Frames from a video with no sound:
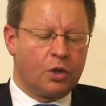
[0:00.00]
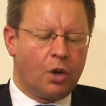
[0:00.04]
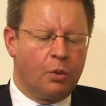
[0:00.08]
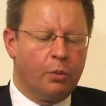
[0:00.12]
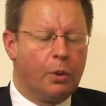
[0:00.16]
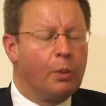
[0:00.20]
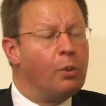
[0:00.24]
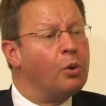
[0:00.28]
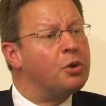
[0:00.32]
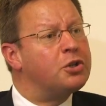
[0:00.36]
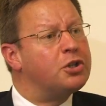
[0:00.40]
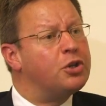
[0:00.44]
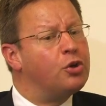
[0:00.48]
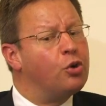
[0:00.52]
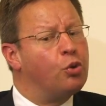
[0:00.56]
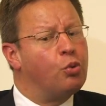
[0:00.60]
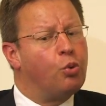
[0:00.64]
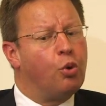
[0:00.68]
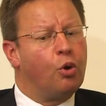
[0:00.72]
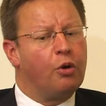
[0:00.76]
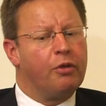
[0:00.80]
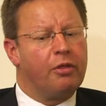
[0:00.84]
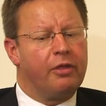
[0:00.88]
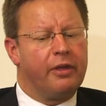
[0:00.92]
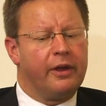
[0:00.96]
We want to know
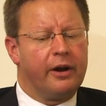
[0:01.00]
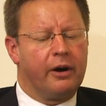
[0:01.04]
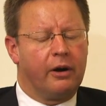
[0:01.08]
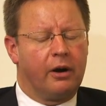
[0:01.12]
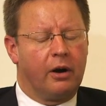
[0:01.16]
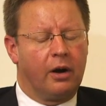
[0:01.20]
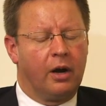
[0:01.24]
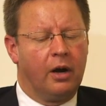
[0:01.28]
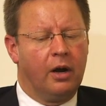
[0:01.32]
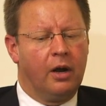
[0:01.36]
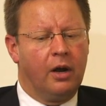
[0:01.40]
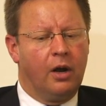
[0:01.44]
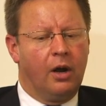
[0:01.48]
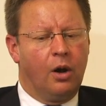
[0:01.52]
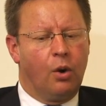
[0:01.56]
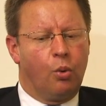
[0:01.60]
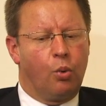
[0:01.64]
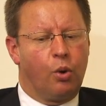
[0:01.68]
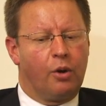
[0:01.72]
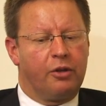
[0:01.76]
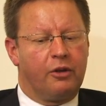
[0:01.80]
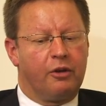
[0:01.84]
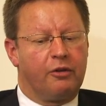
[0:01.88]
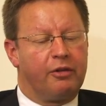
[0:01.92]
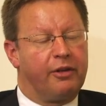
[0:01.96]
what
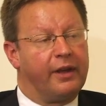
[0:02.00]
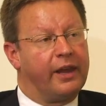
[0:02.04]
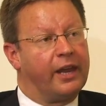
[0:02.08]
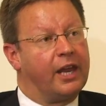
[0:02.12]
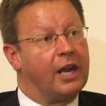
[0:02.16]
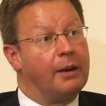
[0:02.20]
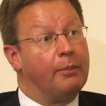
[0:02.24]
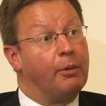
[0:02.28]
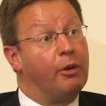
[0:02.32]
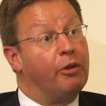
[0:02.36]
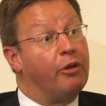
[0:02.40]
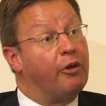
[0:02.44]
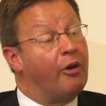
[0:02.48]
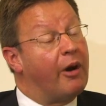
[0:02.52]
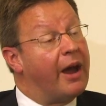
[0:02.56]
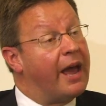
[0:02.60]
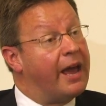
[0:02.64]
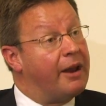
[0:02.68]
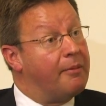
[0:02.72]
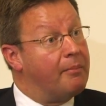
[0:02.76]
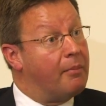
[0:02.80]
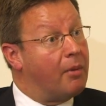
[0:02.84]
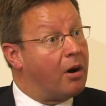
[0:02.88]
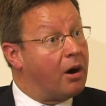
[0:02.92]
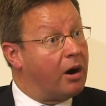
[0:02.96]
they're thinking about their
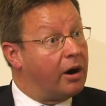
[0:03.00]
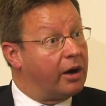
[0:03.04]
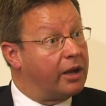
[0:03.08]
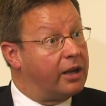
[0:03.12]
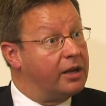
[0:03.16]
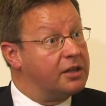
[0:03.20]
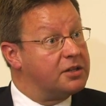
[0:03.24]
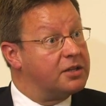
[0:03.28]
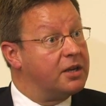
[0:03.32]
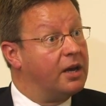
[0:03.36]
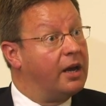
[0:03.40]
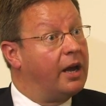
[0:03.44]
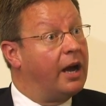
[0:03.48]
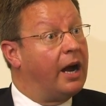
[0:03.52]
end markets,